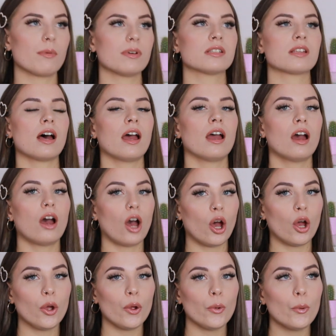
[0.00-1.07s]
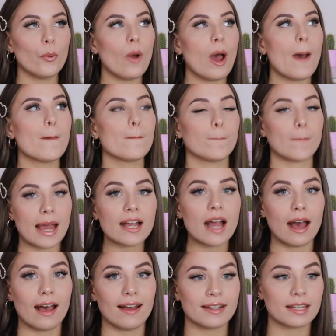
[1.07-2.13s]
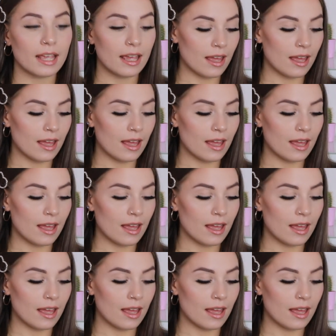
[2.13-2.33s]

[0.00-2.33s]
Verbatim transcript: I was like, oh my god,